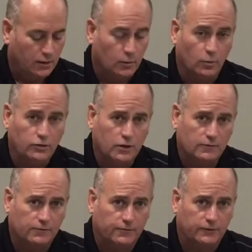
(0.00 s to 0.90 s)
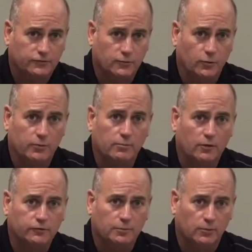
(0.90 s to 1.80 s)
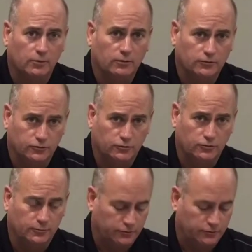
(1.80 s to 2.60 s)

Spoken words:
When you have a fixture with multiple tubes,